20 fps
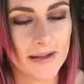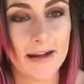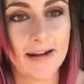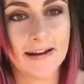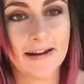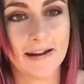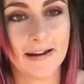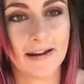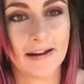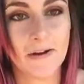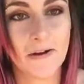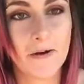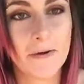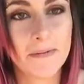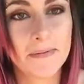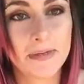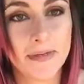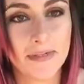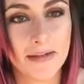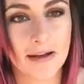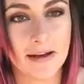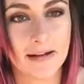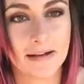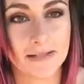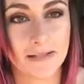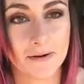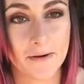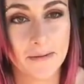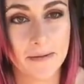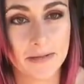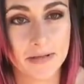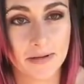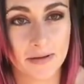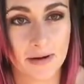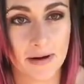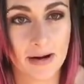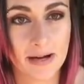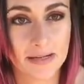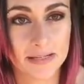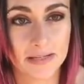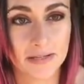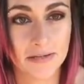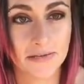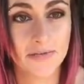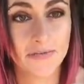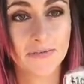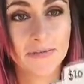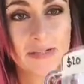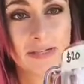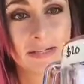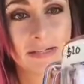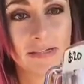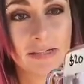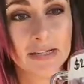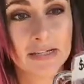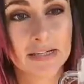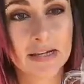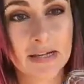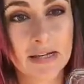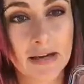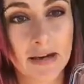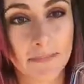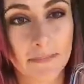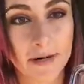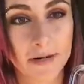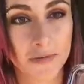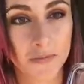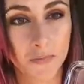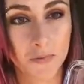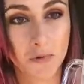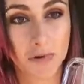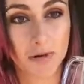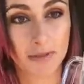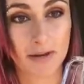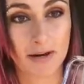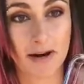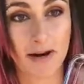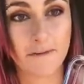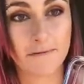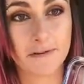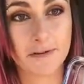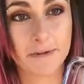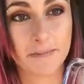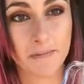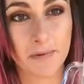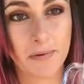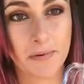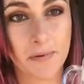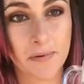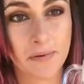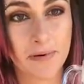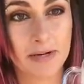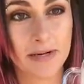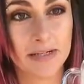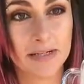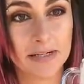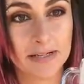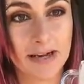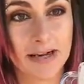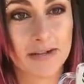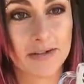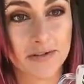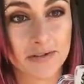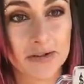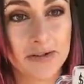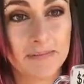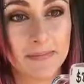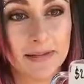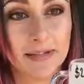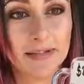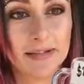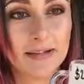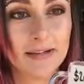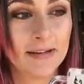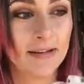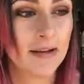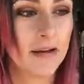that, and I hope that that has opened your eyes and you've physically seen how much water that I've just poured into that treatment